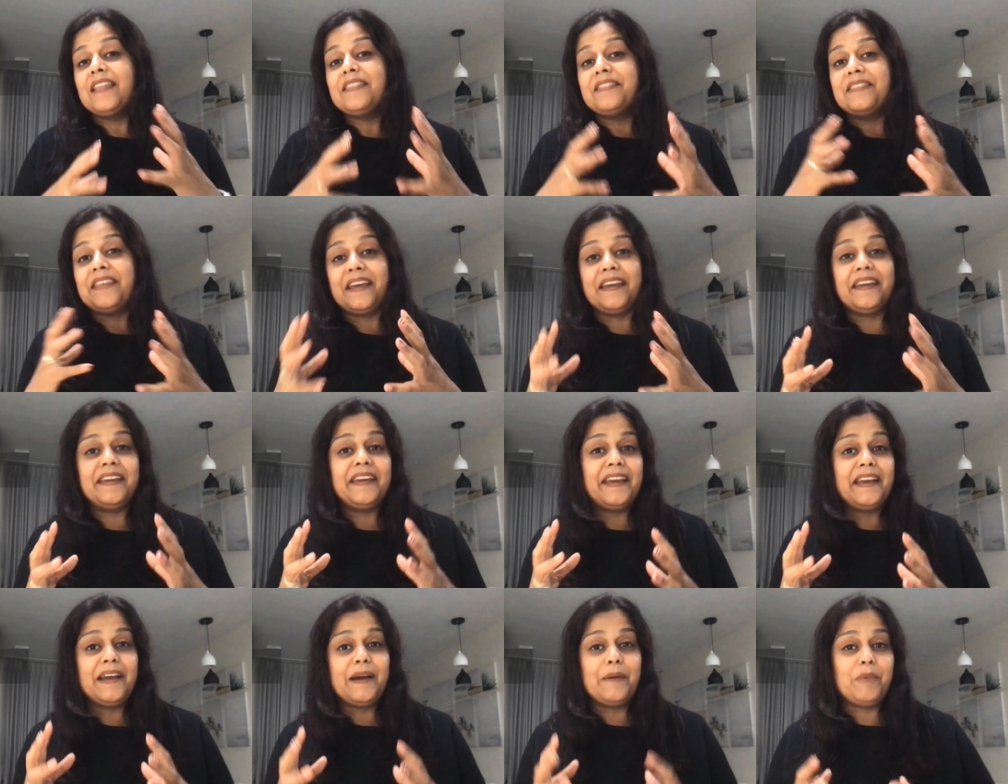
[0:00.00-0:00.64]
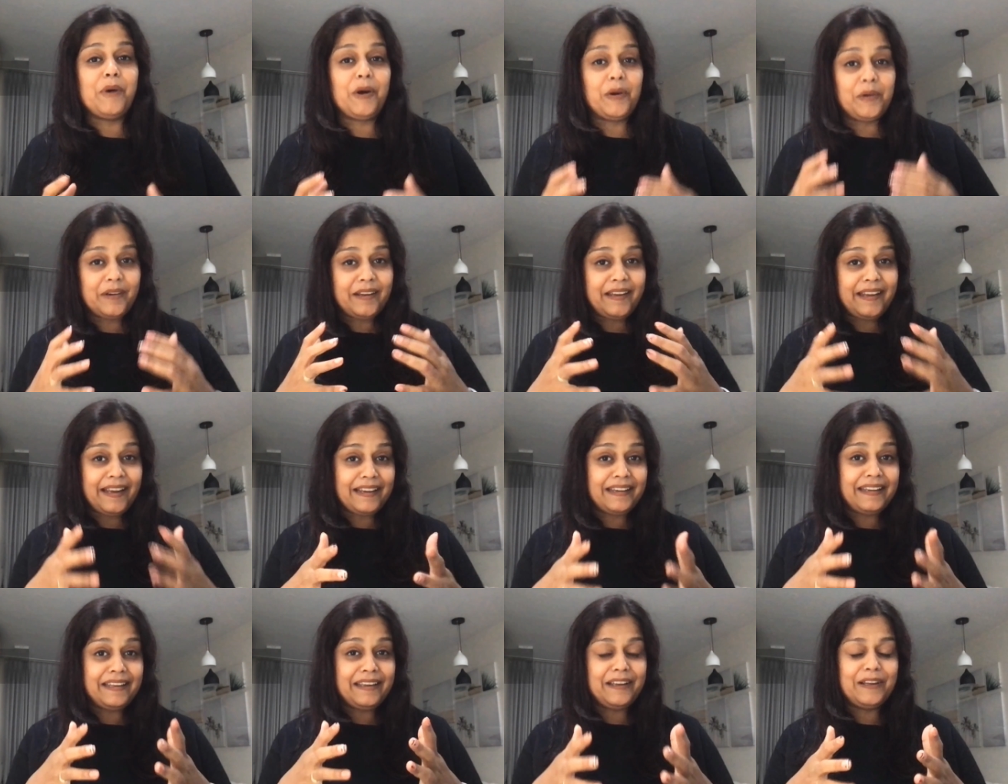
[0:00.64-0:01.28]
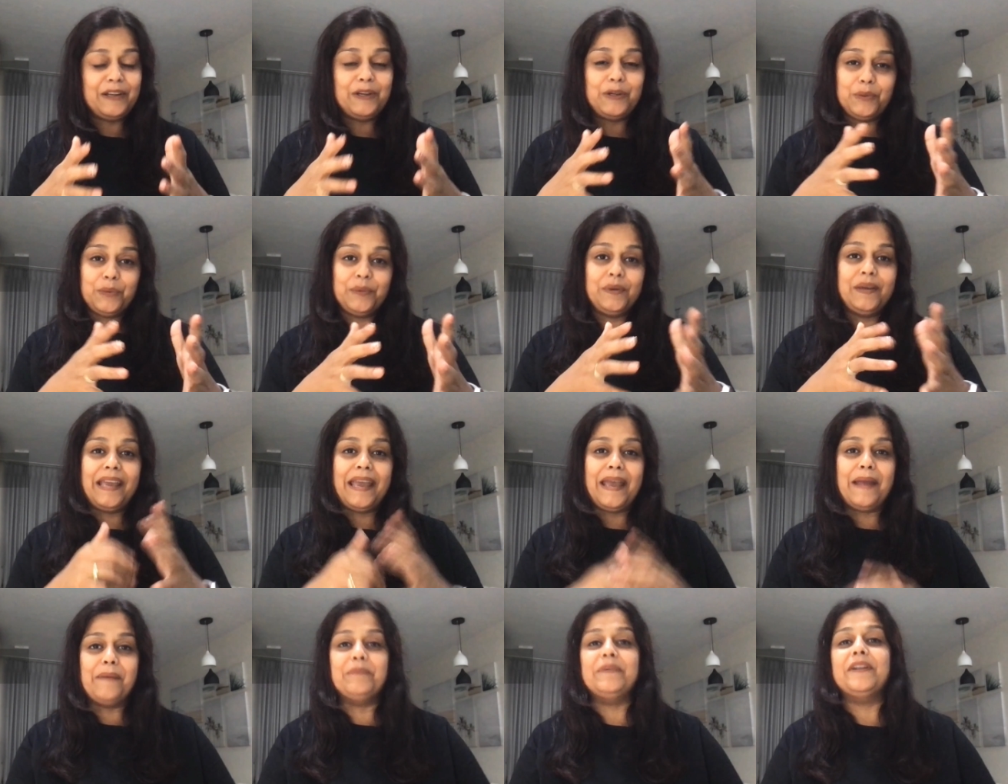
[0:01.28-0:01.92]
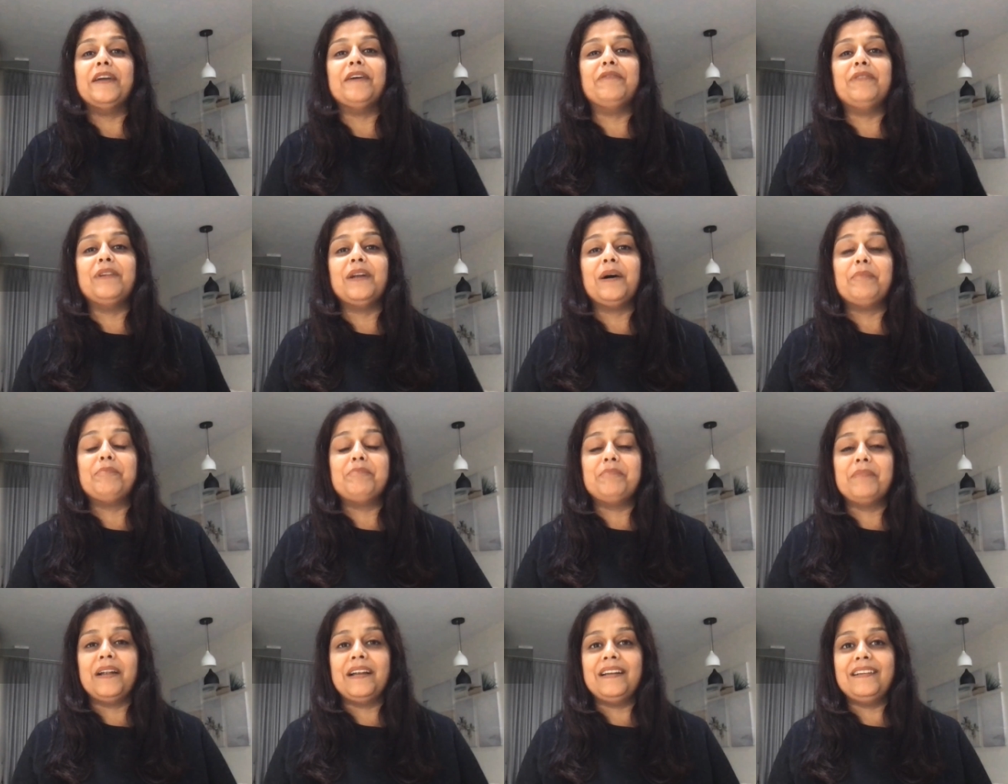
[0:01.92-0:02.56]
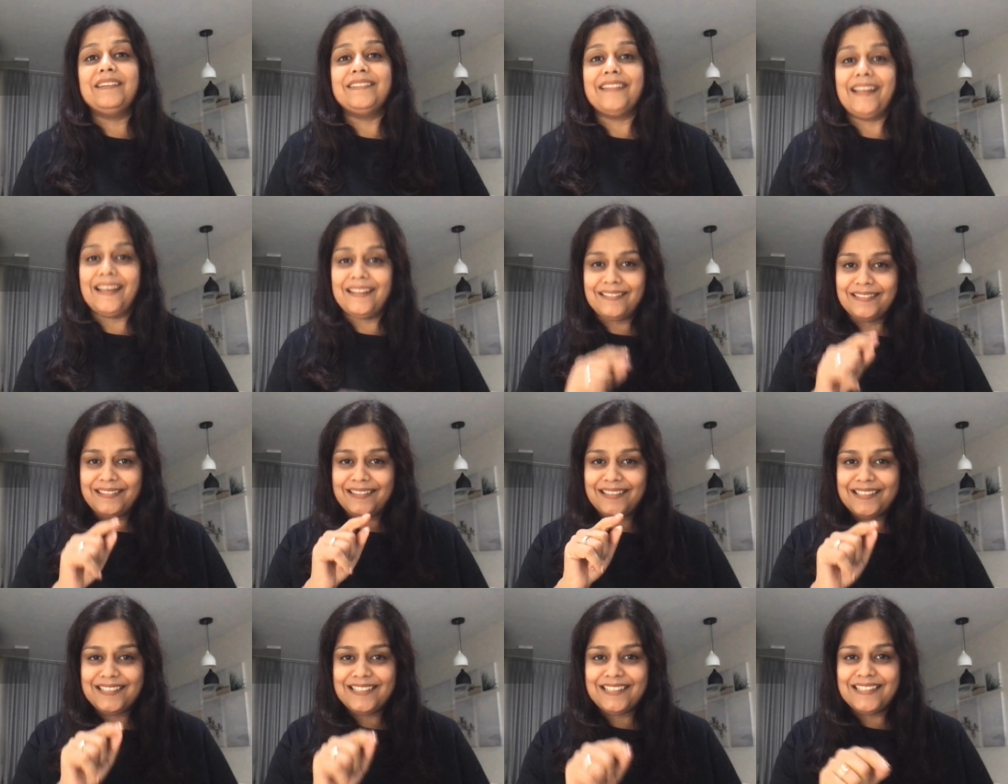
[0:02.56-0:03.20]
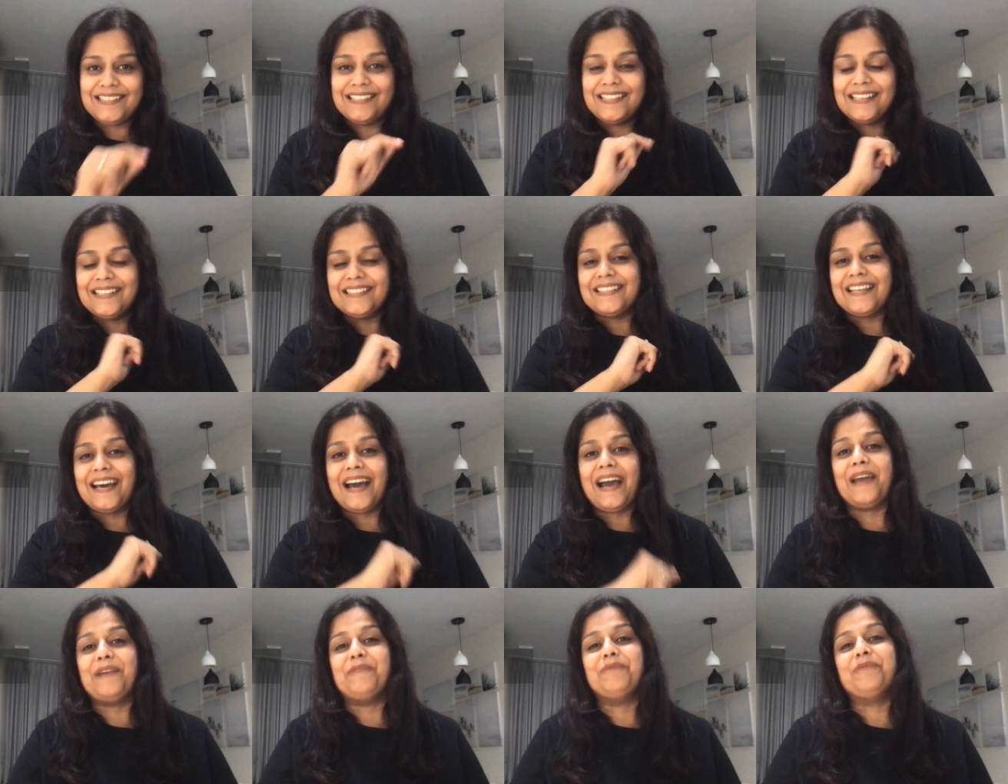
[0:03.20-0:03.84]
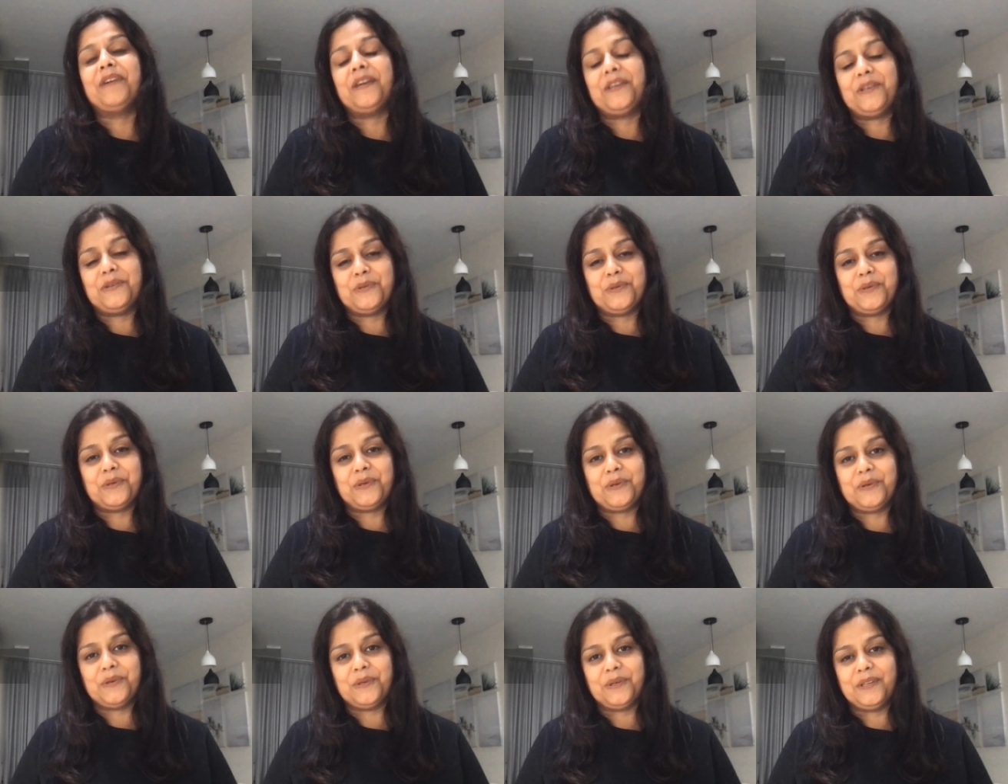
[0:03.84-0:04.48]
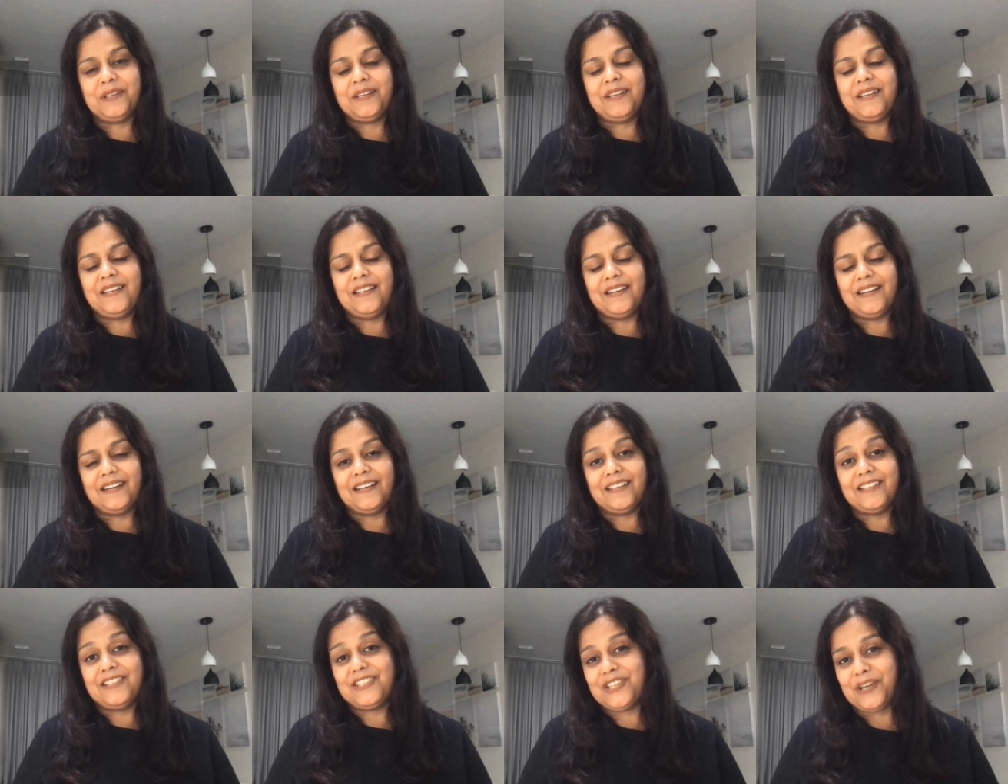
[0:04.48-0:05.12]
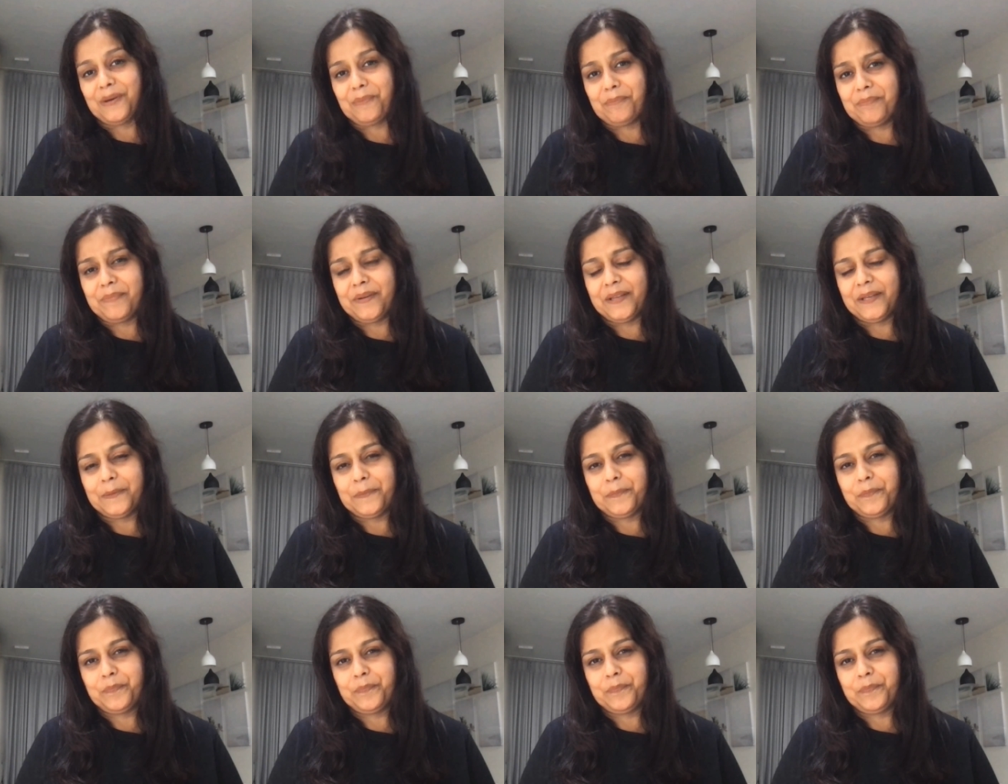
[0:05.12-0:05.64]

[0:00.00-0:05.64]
thinking about getting into game development then this is the time where you could uh, jump in